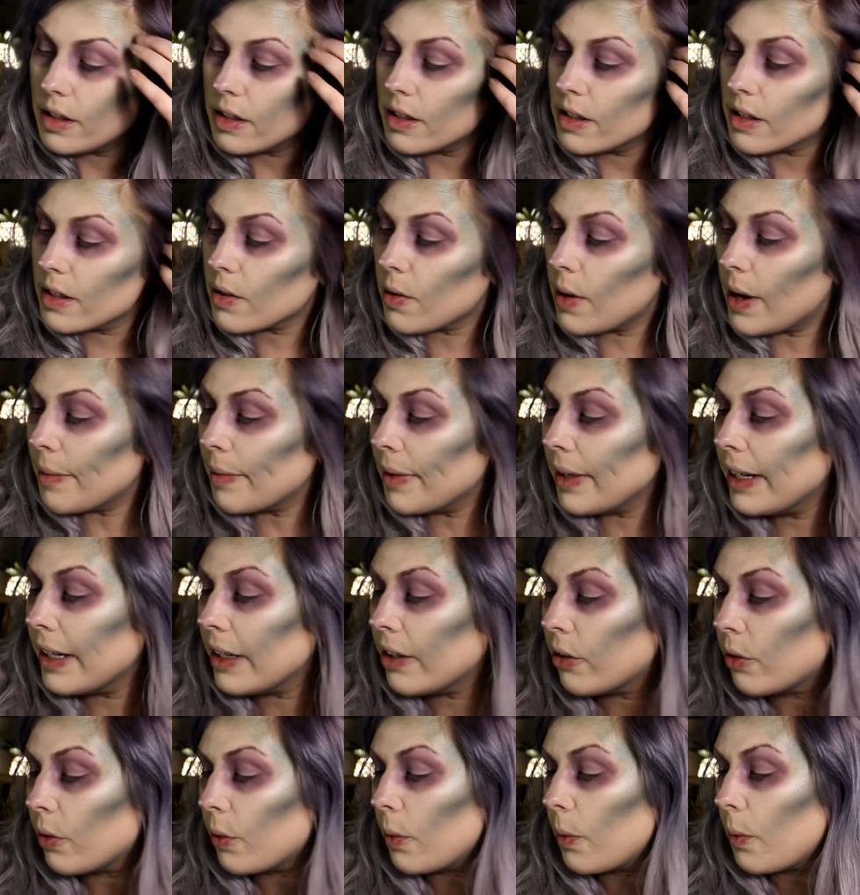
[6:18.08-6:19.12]
So I'm gonna
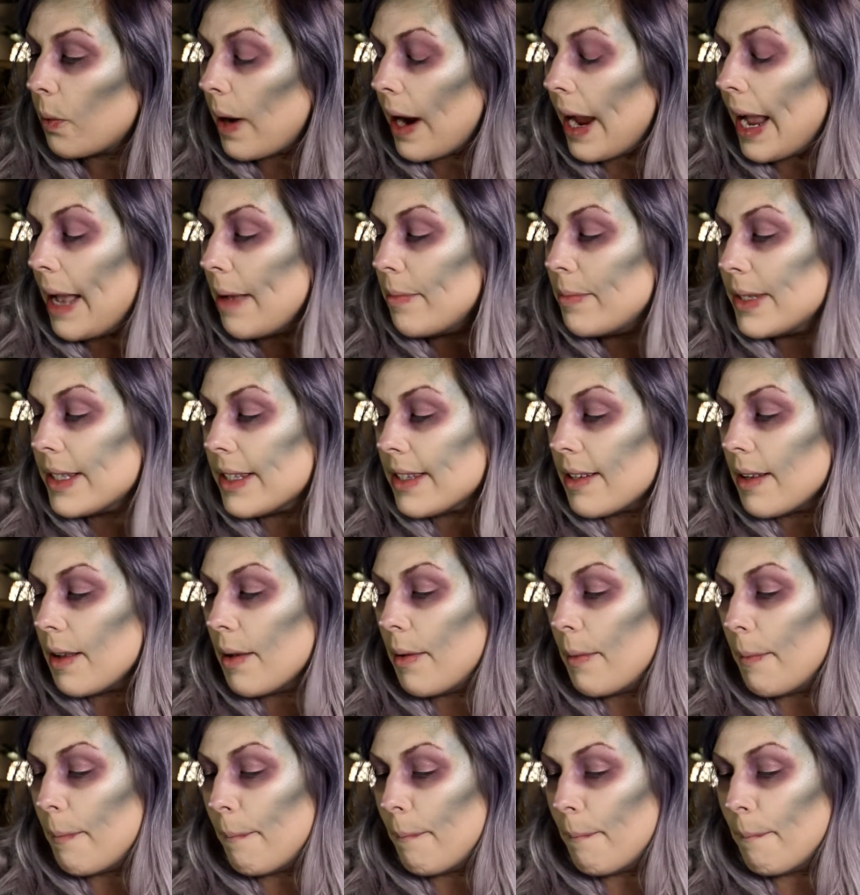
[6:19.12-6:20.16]
grab
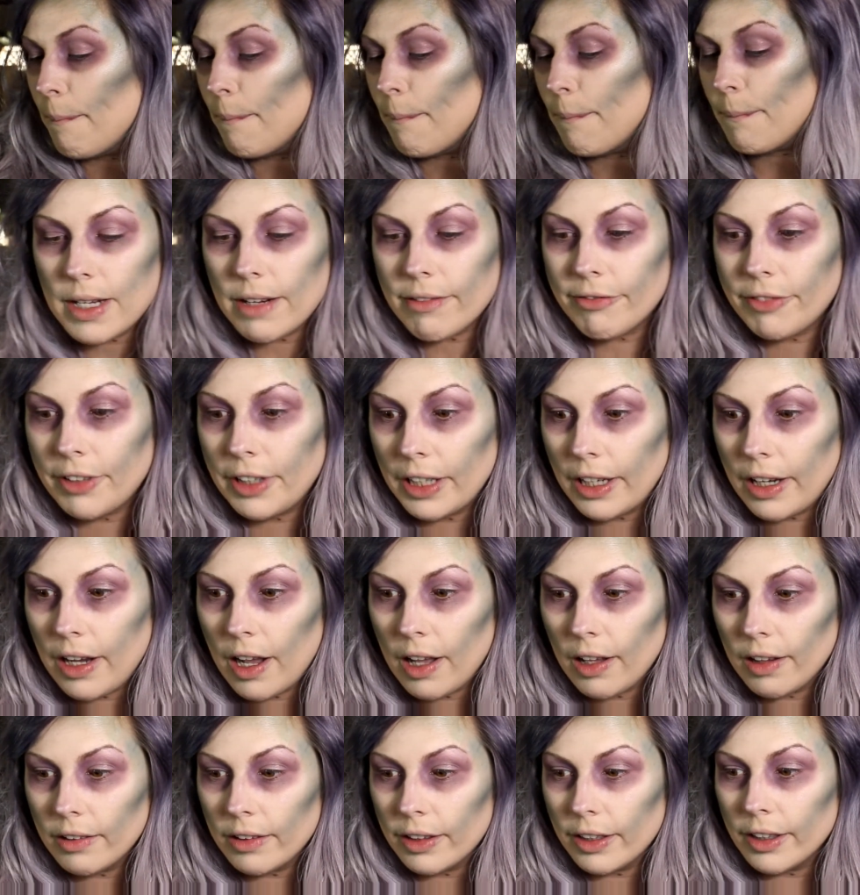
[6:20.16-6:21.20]
some different
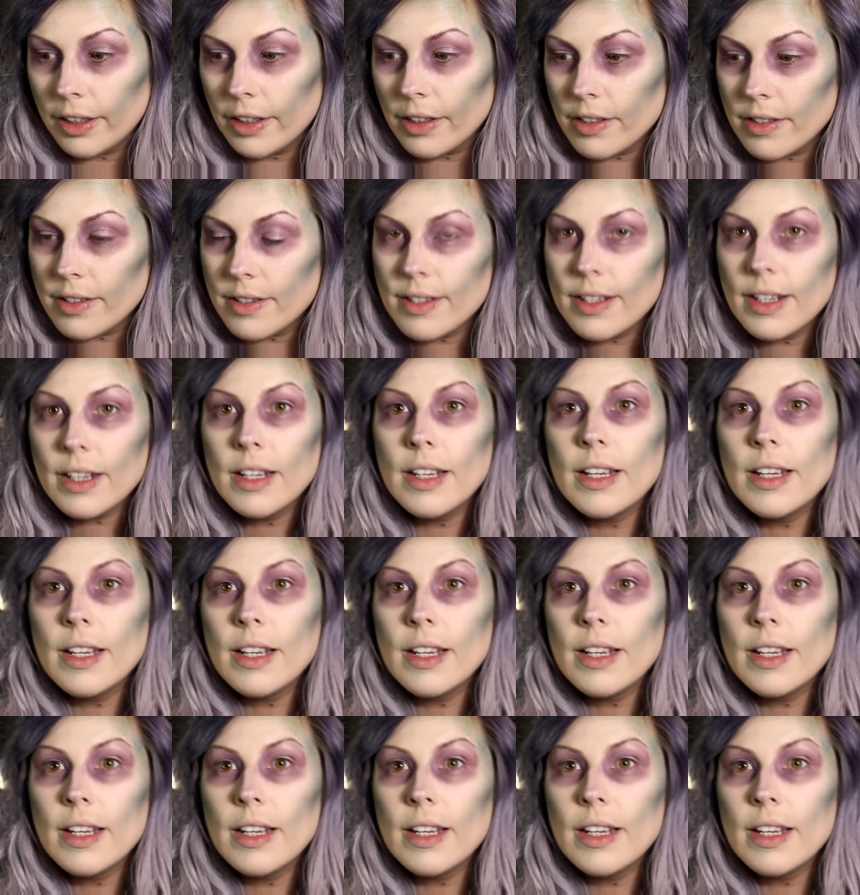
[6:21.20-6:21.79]
colors